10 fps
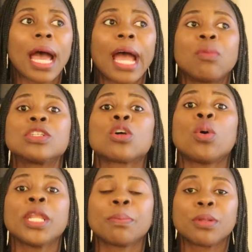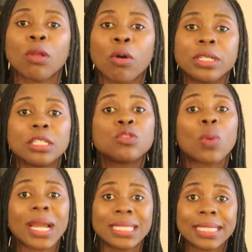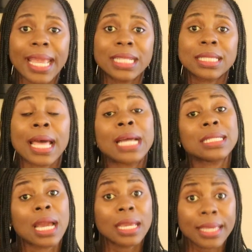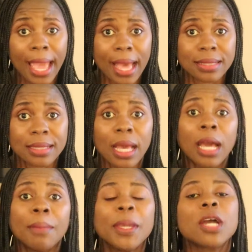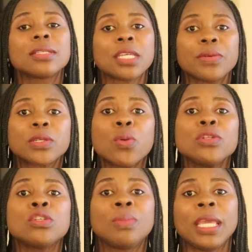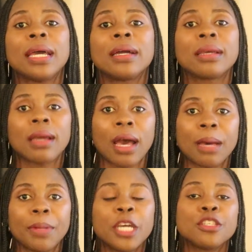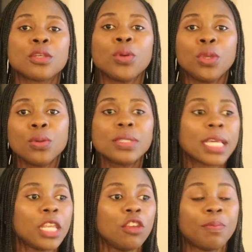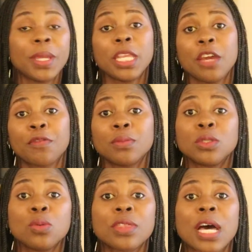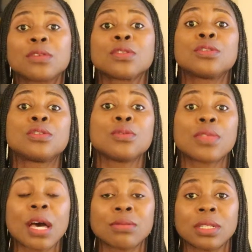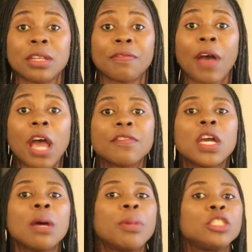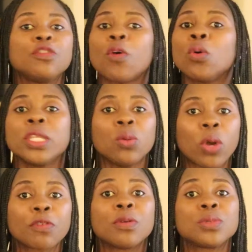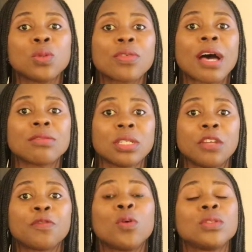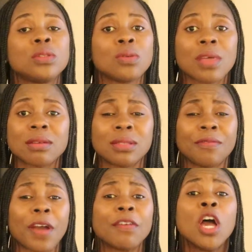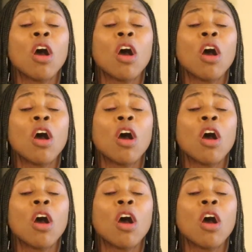I was unemployed, do I state that? Yes, because there is going to be a gap. So you said you've been here from 2000 to 2005, but you've only worked from 2004 to 2005.